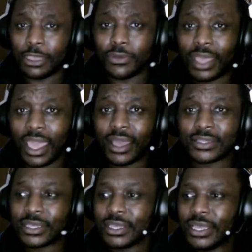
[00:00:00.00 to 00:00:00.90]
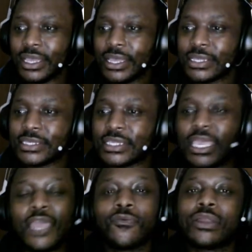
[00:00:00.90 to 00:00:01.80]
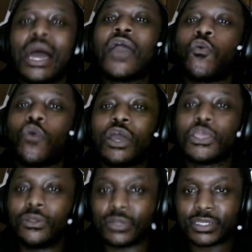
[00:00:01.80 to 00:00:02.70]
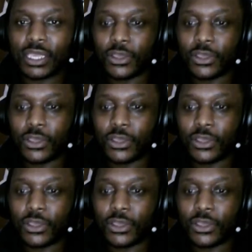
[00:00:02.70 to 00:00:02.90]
You can't see what I want you to see.